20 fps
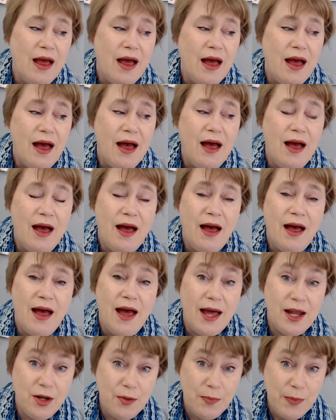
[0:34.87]
and
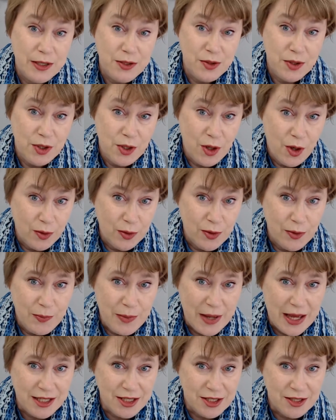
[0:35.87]
about an older
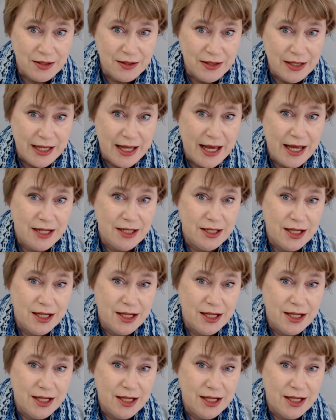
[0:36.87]
pattern that